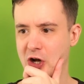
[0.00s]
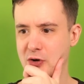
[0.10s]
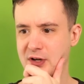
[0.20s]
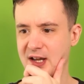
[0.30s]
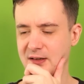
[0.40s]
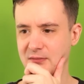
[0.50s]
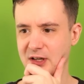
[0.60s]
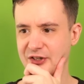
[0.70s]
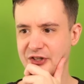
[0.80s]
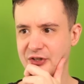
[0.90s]
Okay,
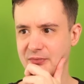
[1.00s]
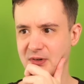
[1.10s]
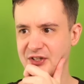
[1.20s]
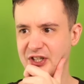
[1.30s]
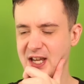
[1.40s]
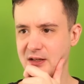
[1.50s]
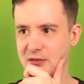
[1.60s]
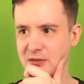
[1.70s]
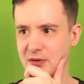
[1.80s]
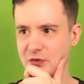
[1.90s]
let's let's see.
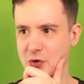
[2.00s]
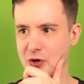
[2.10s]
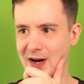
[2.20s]
I've got no